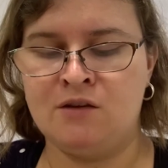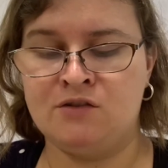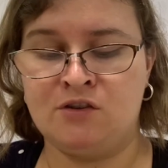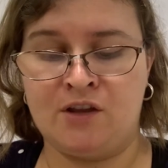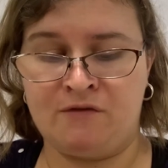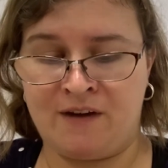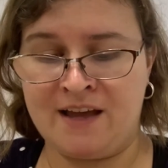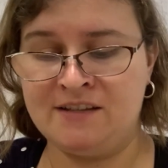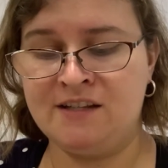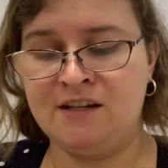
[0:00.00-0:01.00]
So they
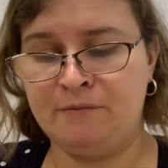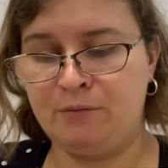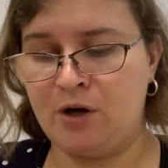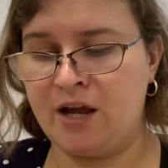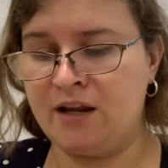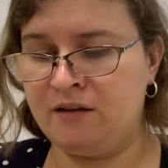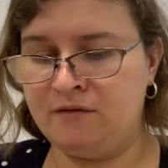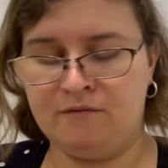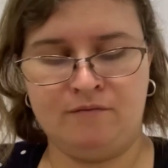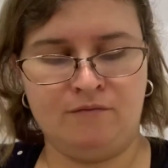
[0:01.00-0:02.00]
fasted and prayed
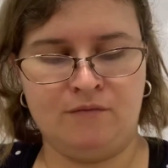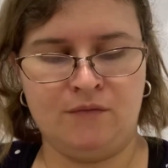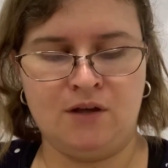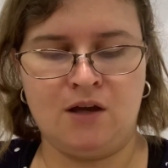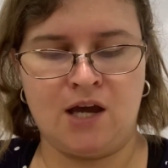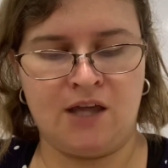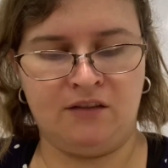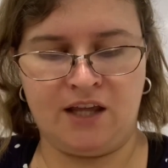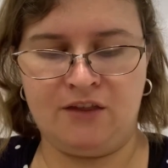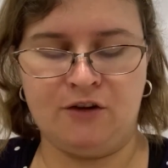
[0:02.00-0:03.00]

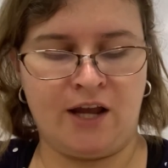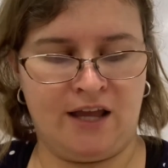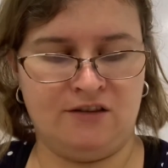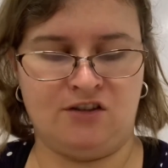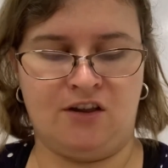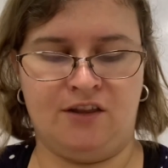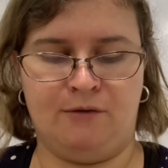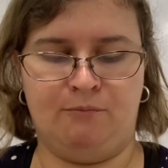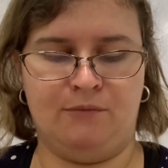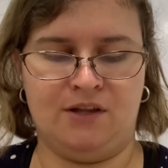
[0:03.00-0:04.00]
and laid their hands on
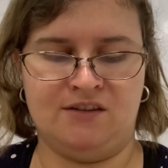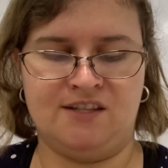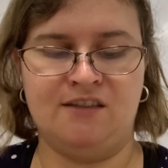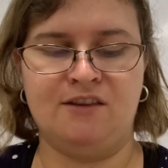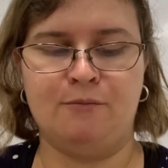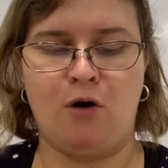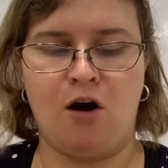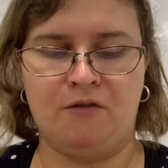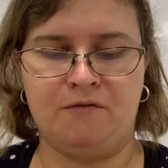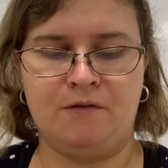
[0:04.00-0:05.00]
them, and sent them
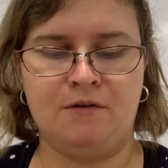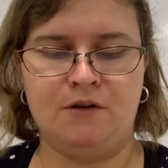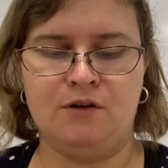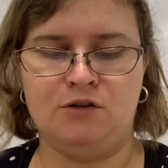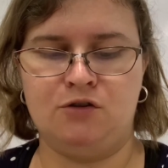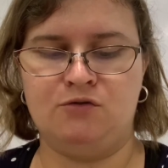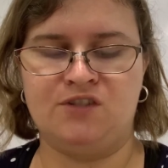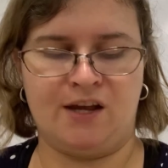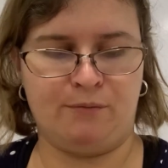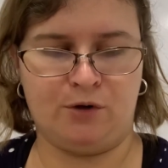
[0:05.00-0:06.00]
off to
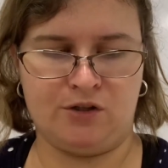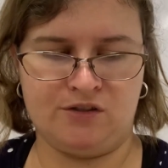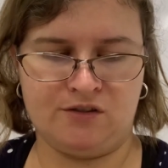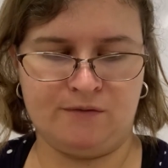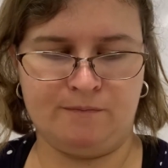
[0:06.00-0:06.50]
Cyprus.